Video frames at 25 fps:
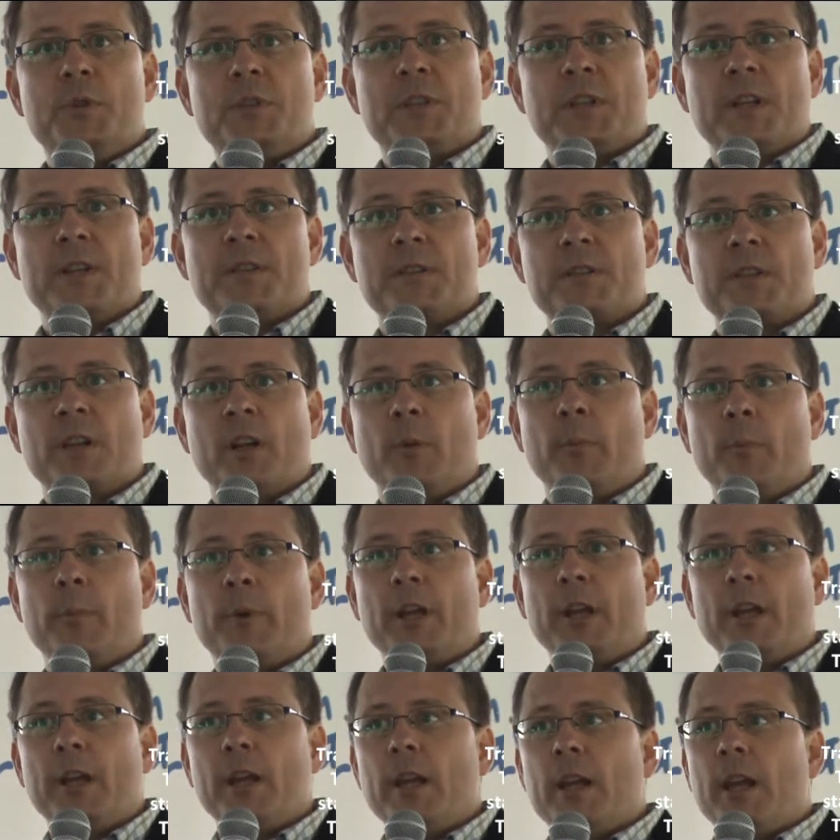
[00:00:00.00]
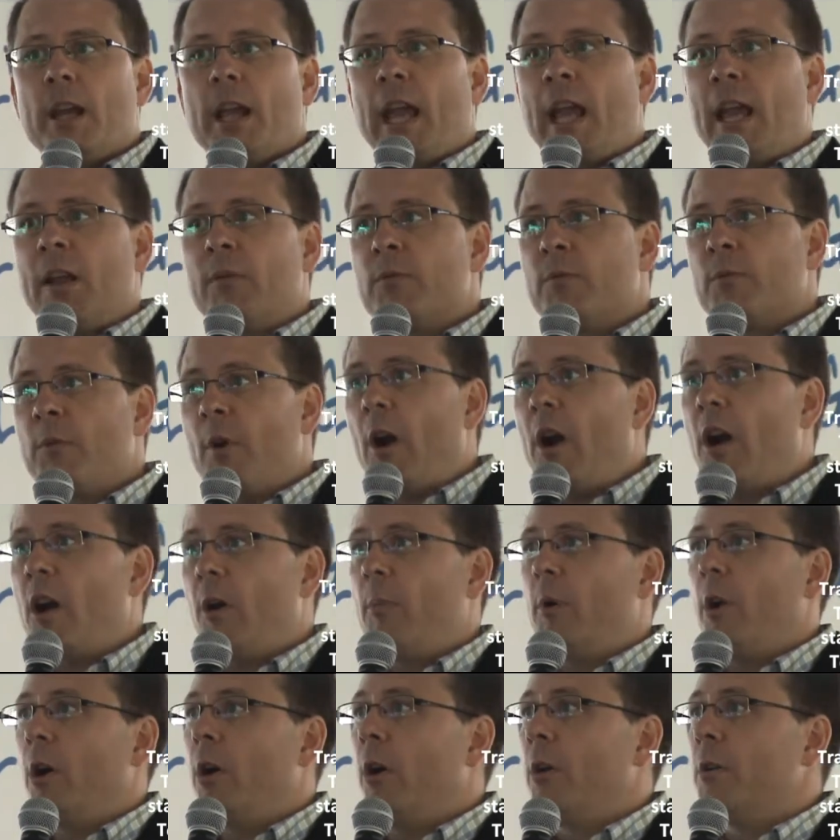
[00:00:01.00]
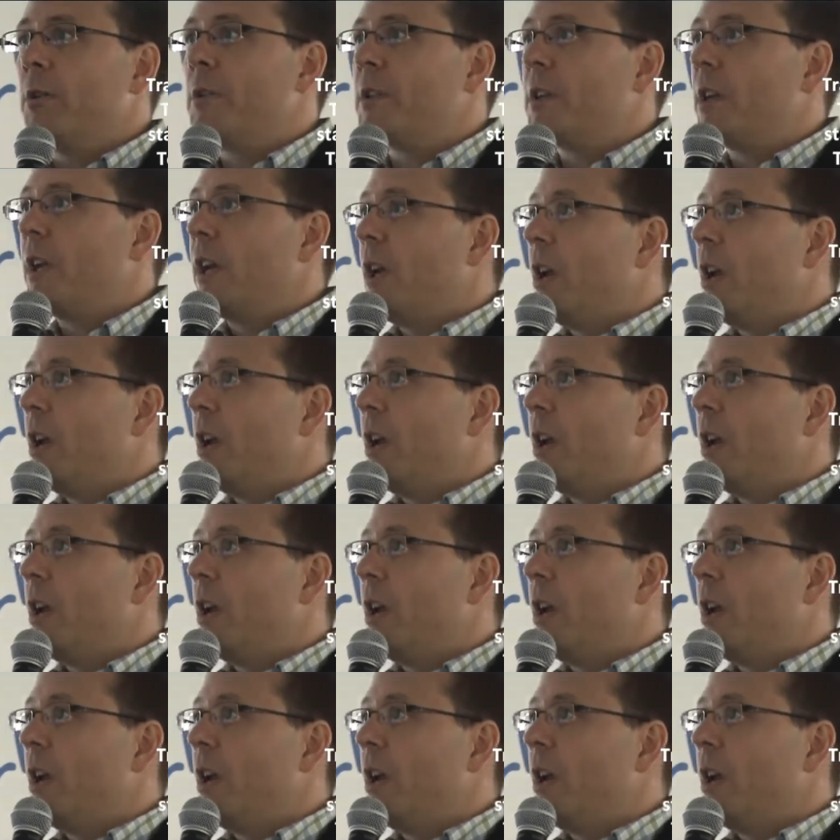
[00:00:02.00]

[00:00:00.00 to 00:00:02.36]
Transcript: system and farmers